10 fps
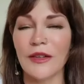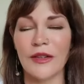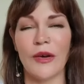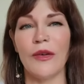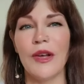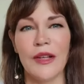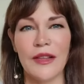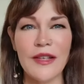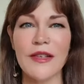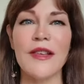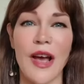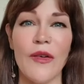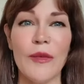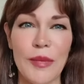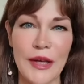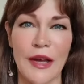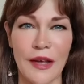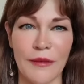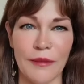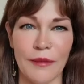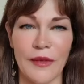So this is how it began.